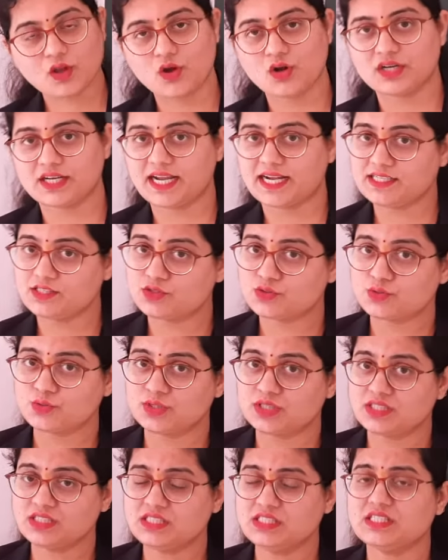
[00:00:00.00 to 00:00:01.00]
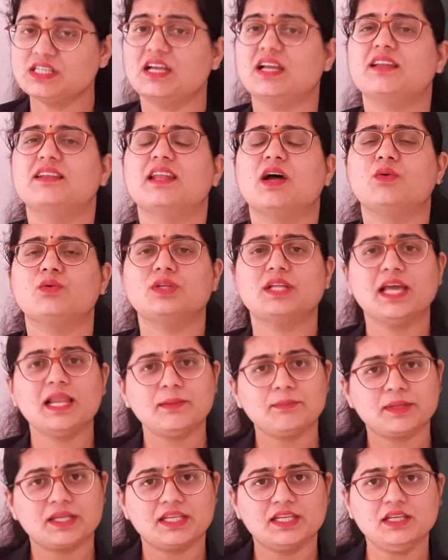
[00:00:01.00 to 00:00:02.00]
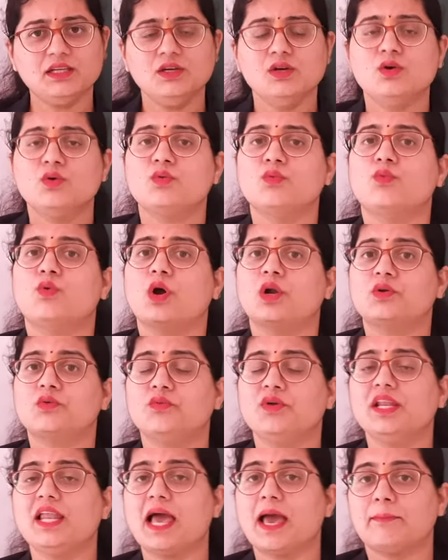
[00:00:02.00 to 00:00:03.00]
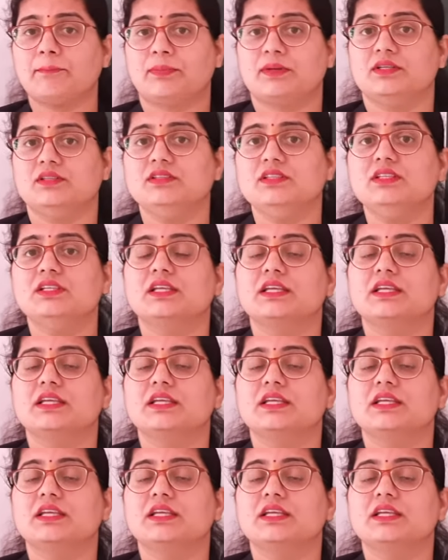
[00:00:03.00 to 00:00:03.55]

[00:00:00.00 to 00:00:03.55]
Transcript: Alright, students. Now tell me, what will happen